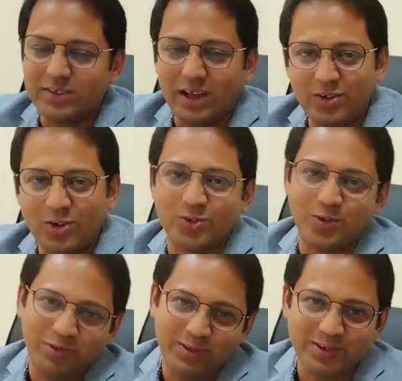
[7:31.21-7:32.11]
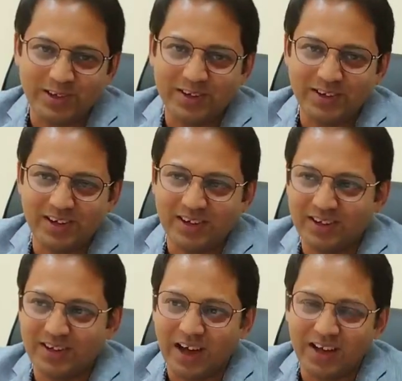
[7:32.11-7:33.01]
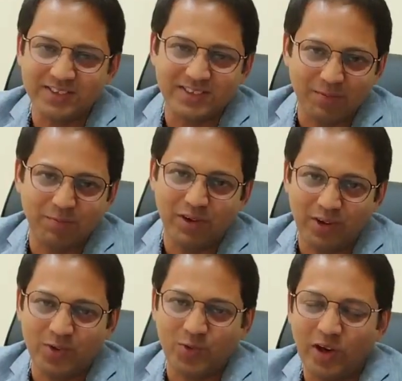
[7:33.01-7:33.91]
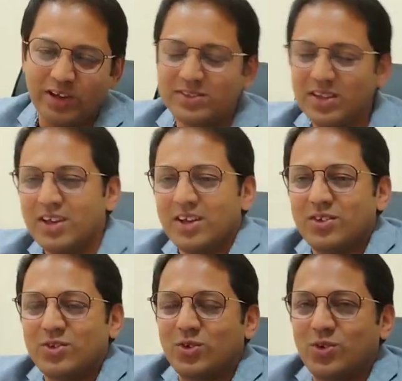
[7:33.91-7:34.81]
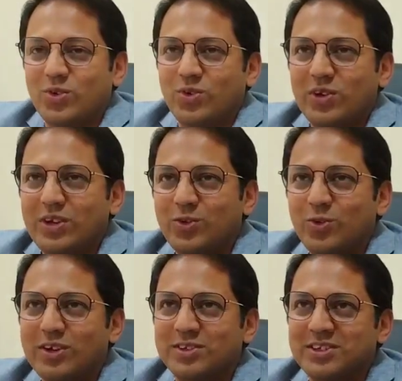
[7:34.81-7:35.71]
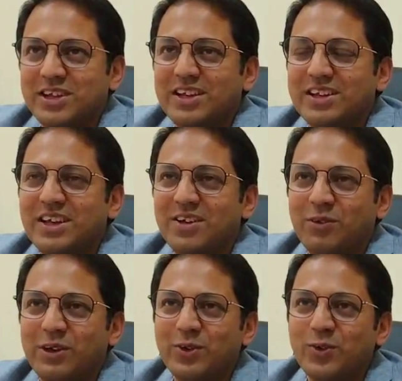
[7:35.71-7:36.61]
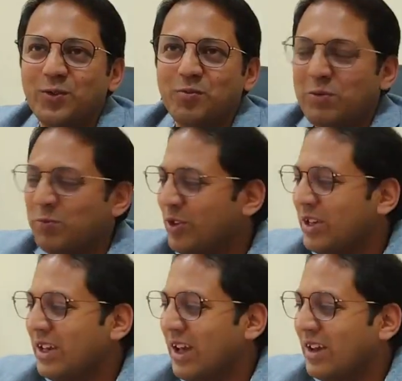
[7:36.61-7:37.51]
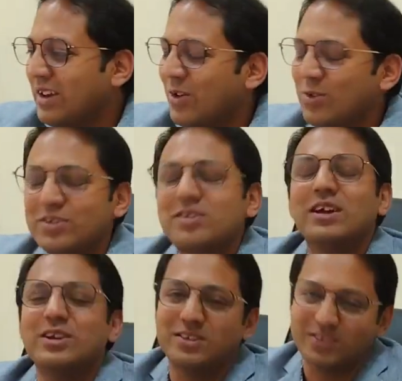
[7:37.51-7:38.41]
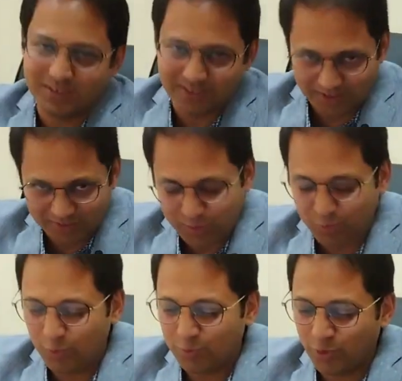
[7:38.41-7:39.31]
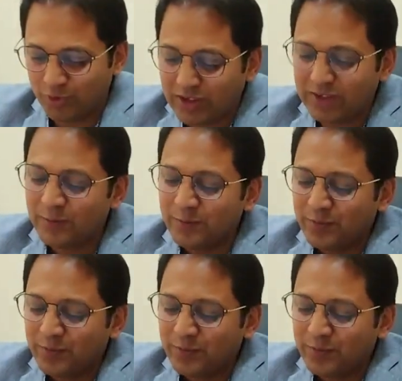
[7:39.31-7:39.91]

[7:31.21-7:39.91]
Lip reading: I also visited IFCPAR twice. So it was really a very good memory, and I would say it is a successful project.